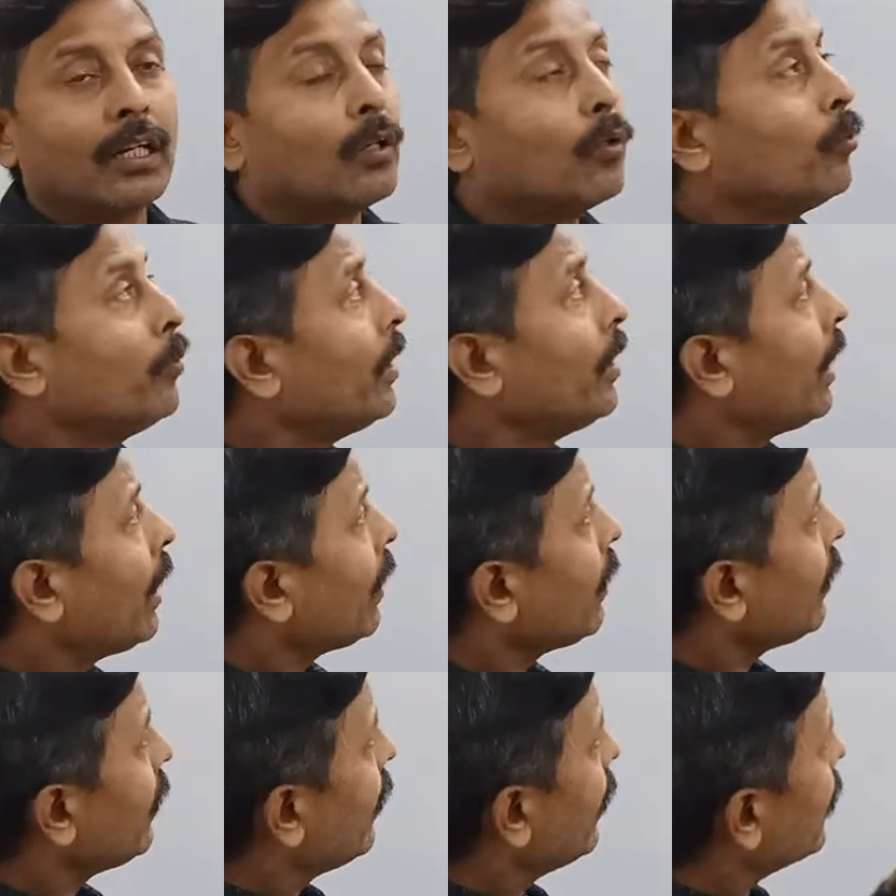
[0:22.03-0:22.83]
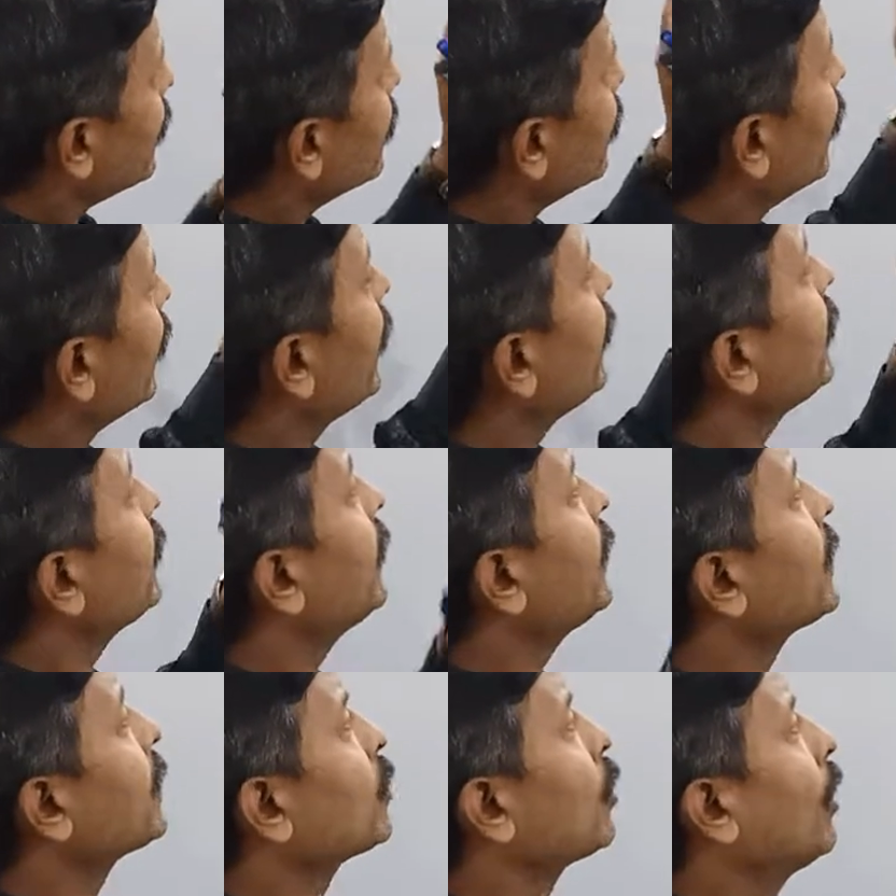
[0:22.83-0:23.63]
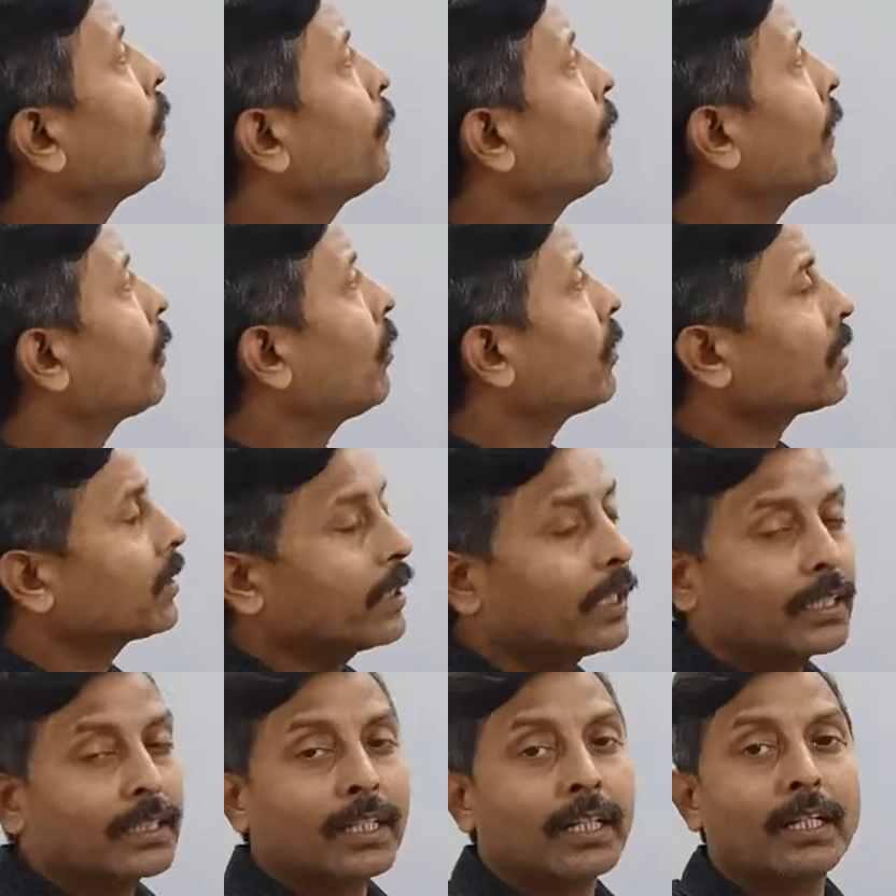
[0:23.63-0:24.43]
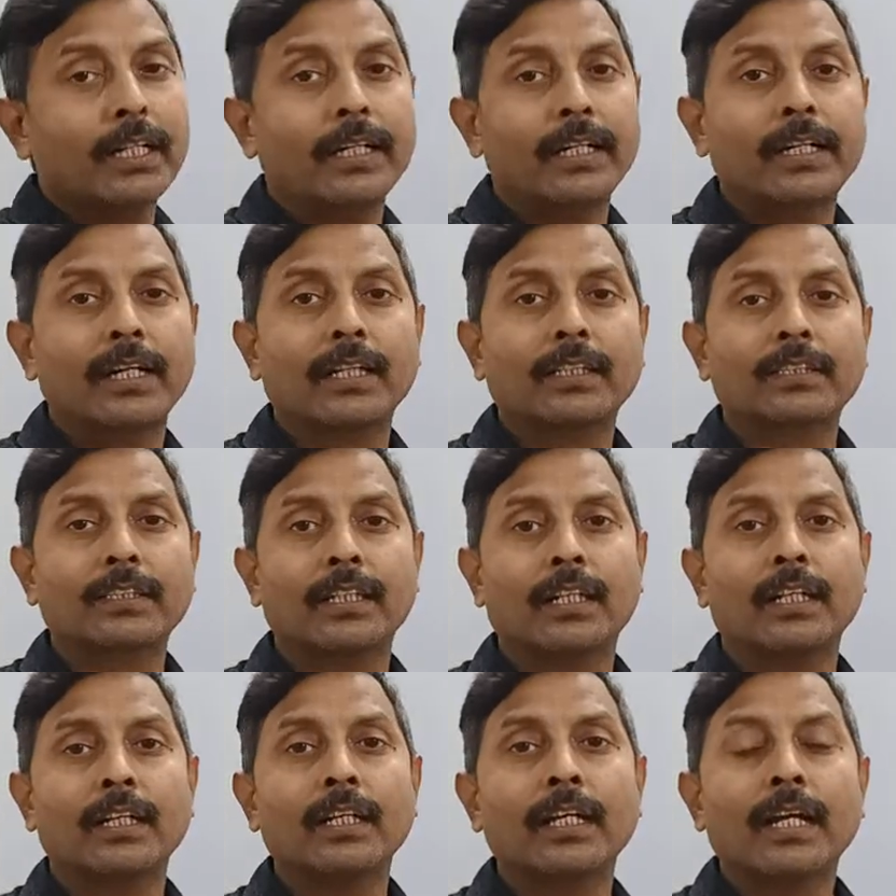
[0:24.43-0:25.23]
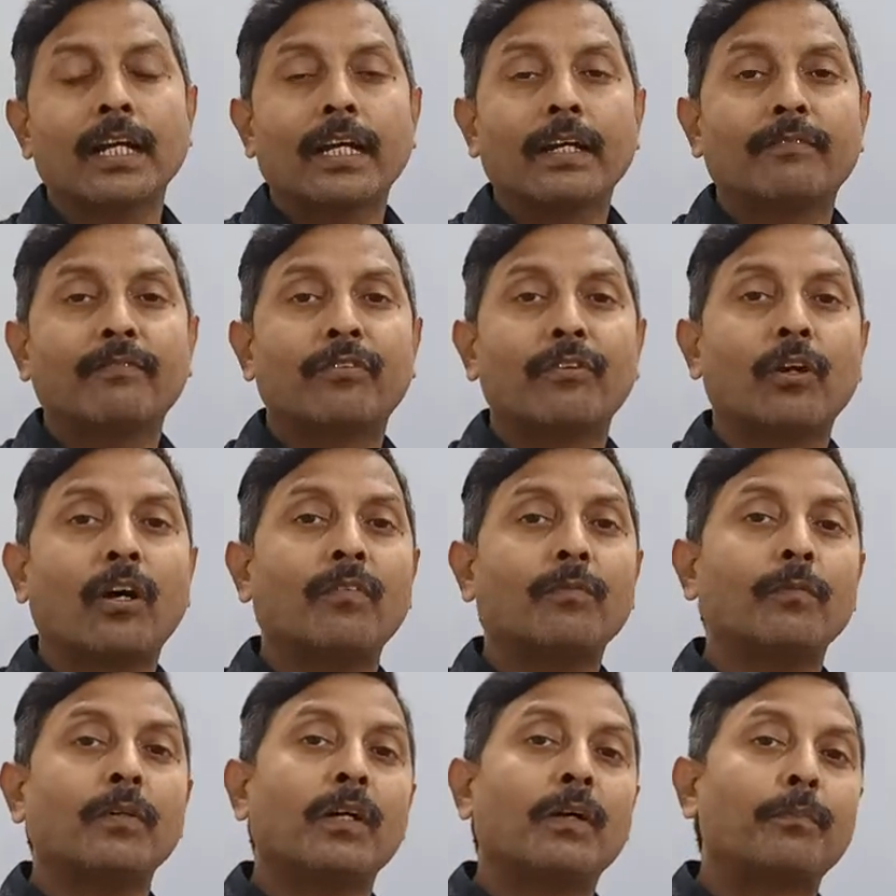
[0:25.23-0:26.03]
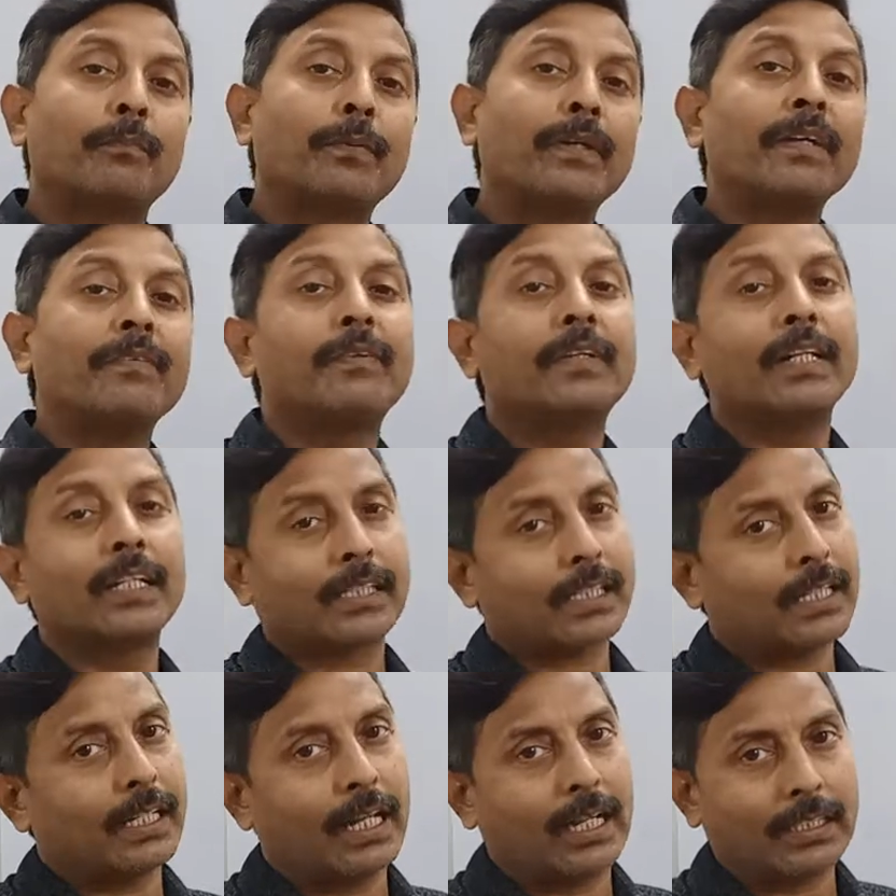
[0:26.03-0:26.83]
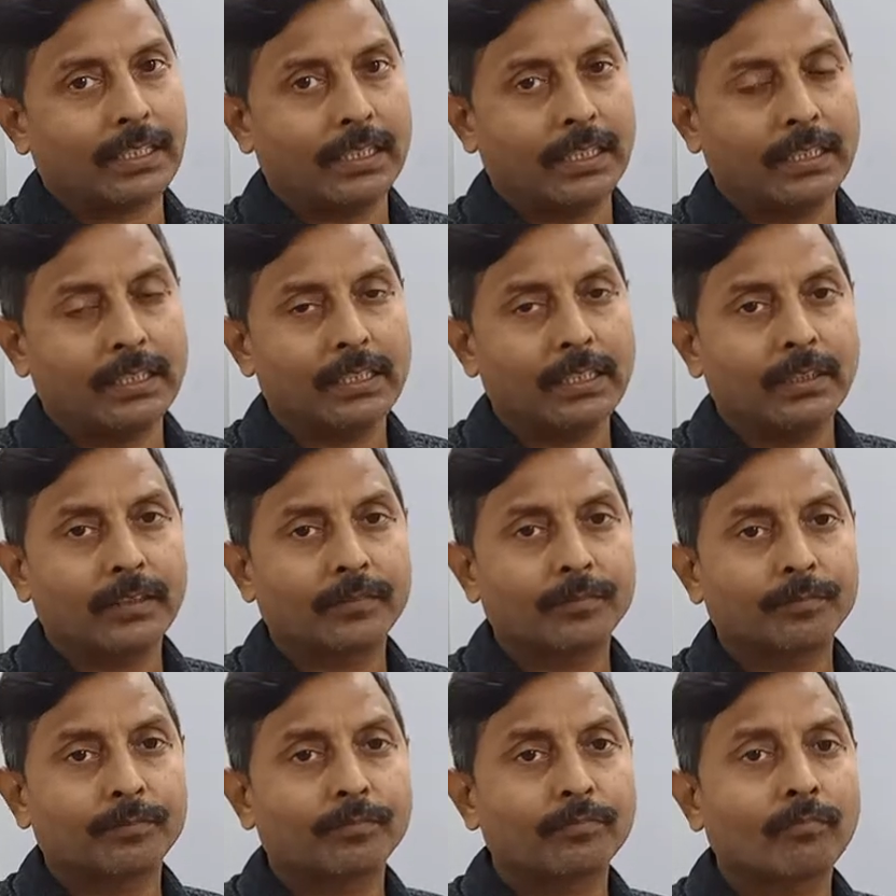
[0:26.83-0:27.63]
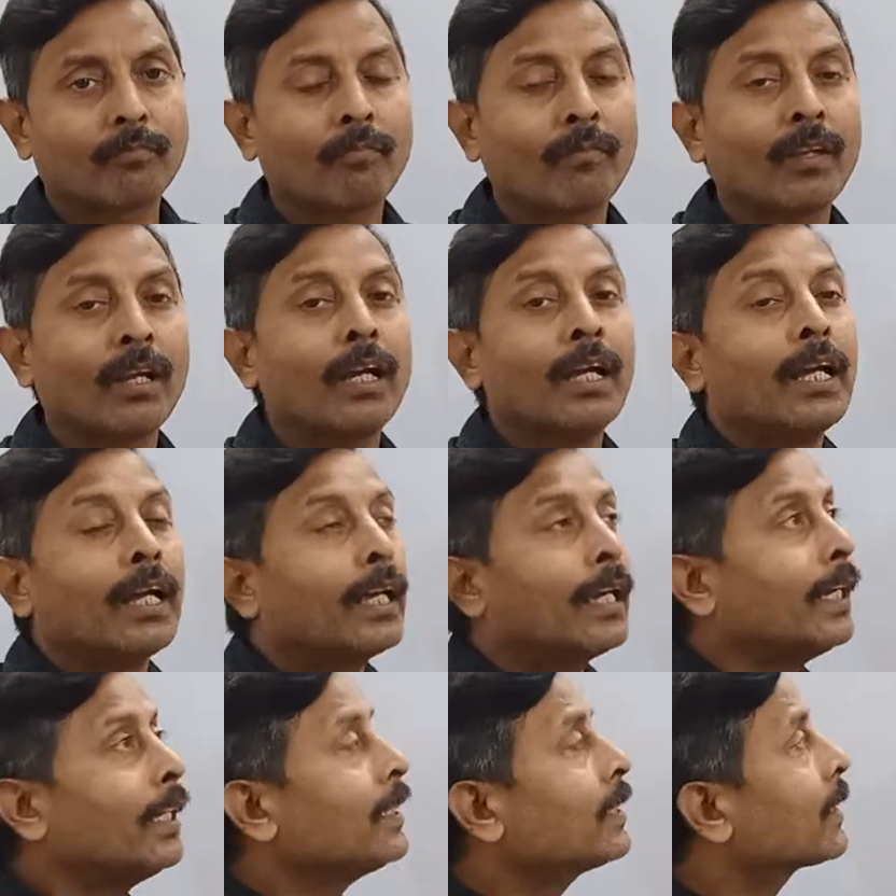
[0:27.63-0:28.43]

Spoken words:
We are studying this topic, oxidation and reduction, from previous classes. In